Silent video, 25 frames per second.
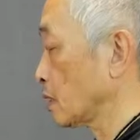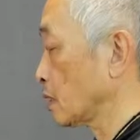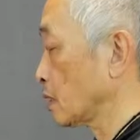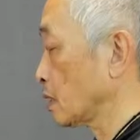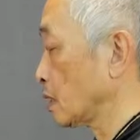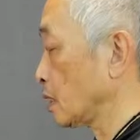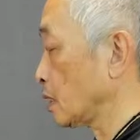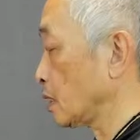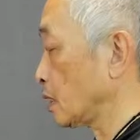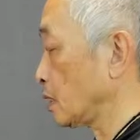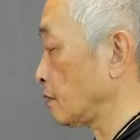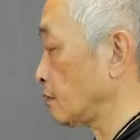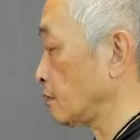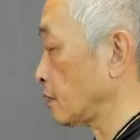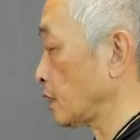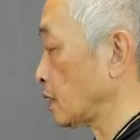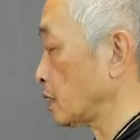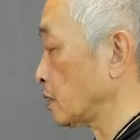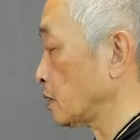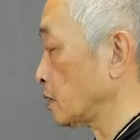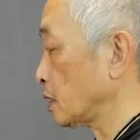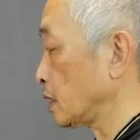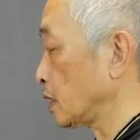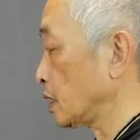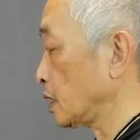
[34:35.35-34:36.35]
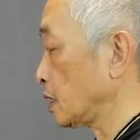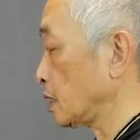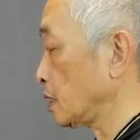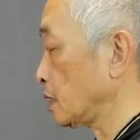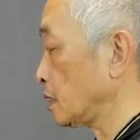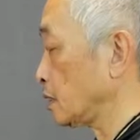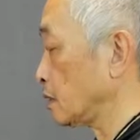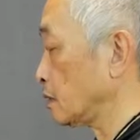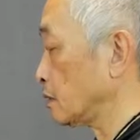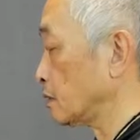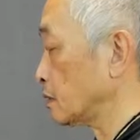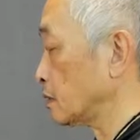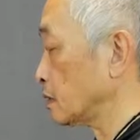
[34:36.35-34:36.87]
And then finally,
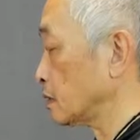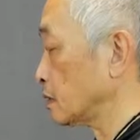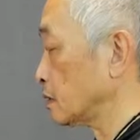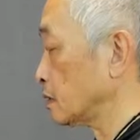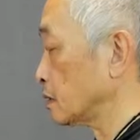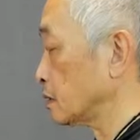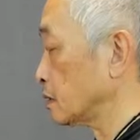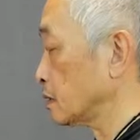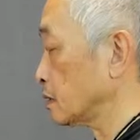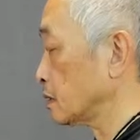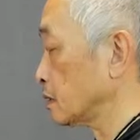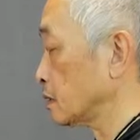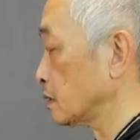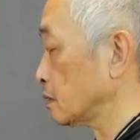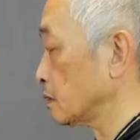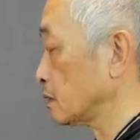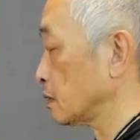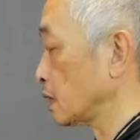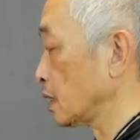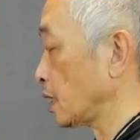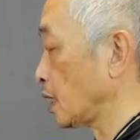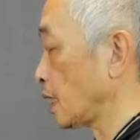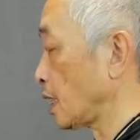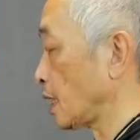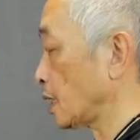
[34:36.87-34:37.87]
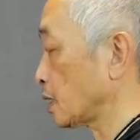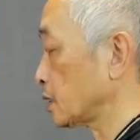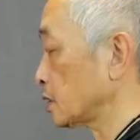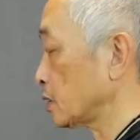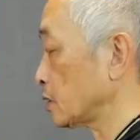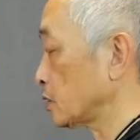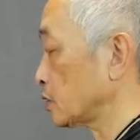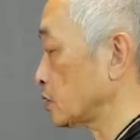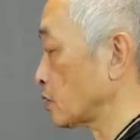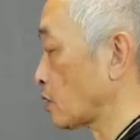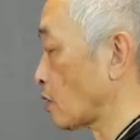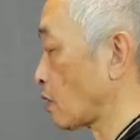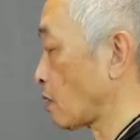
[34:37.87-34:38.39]
relax your
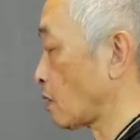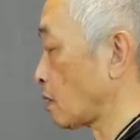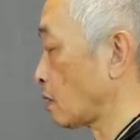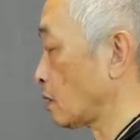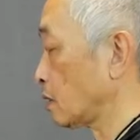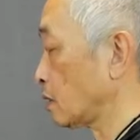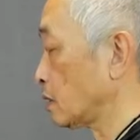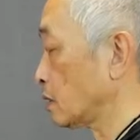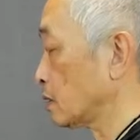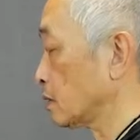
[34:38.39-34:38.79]
jaw.